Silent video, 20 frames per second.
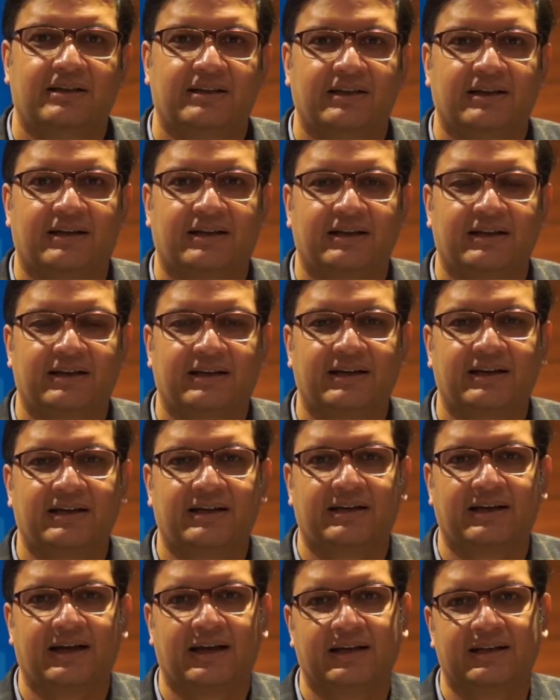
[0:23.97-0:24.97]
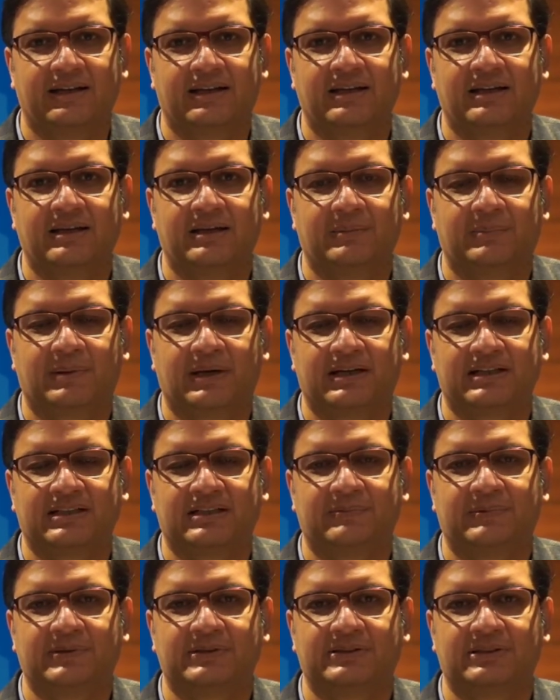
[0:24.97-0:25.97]
the content, and the
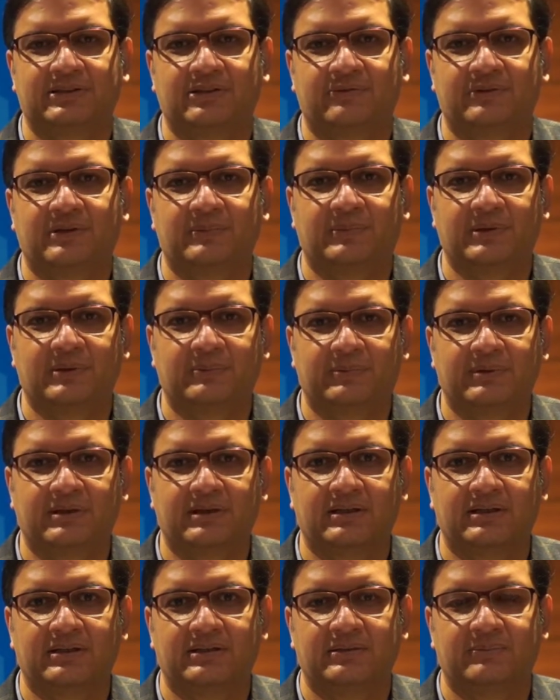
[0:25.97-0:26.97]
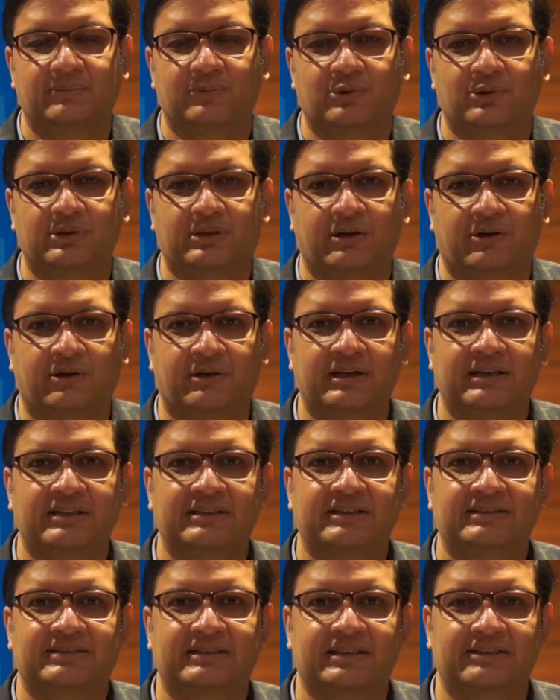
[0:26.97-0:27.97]
participation of the people, both
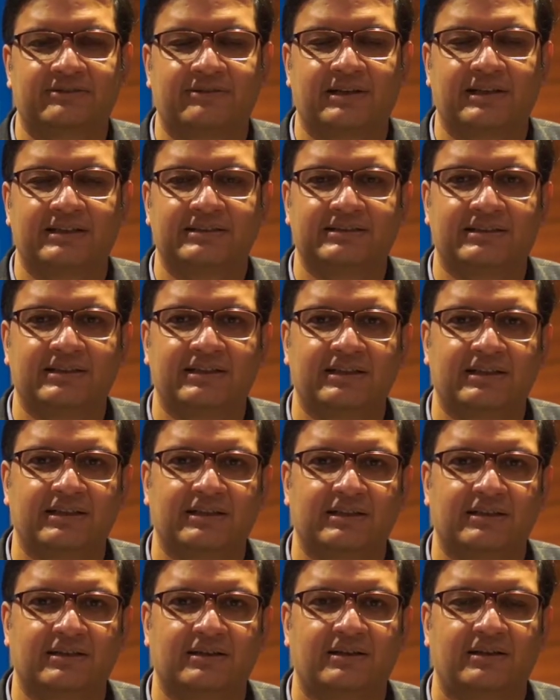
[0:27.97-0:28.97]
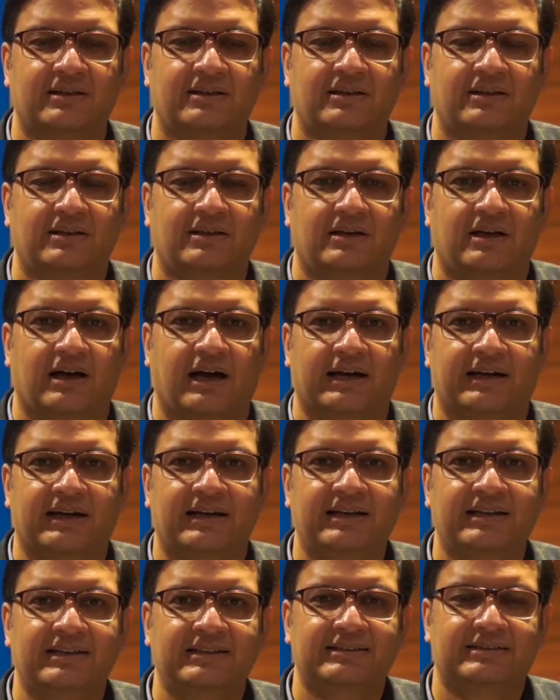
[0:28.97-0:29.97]
organizers as well as the
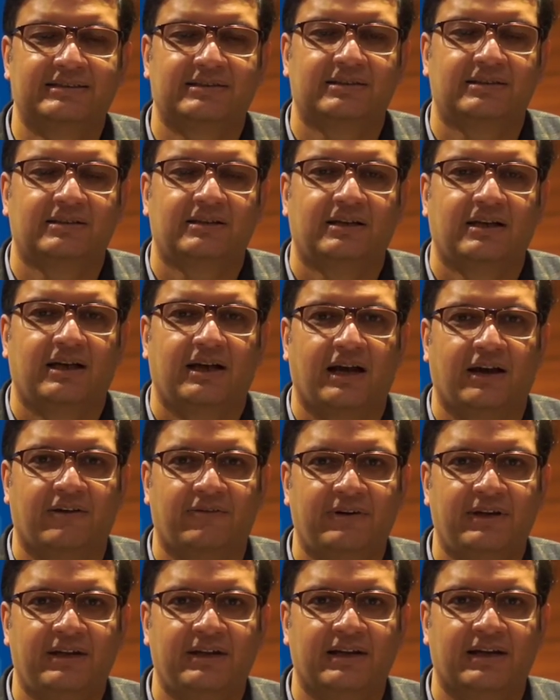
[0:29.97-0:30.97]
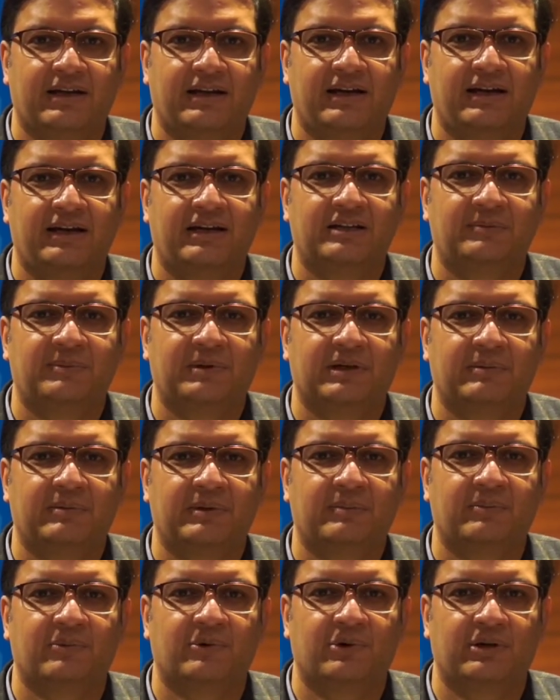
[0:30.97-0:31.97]
attendees every year, and it is
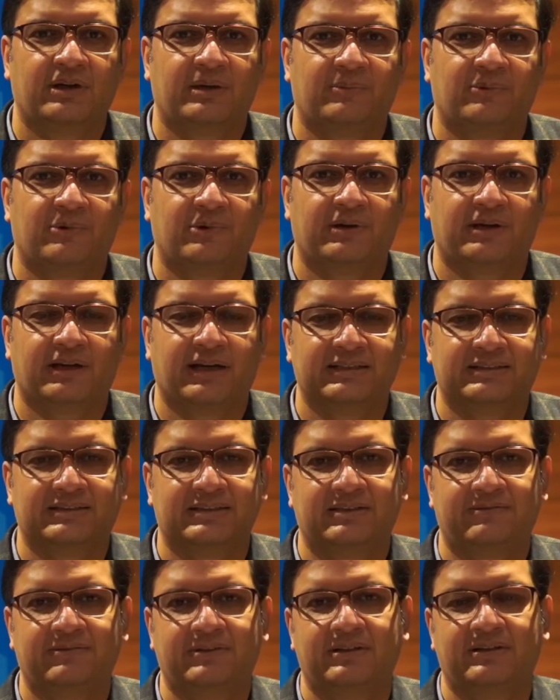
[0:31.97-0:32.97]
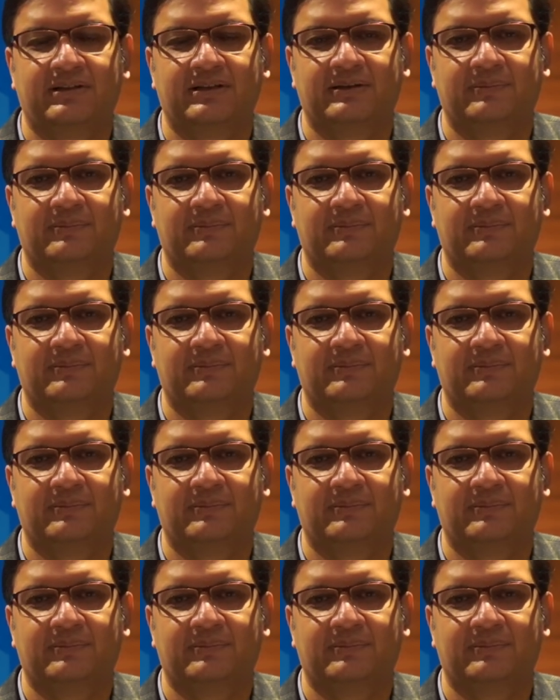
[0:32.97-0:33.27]
becoming more and more nicer with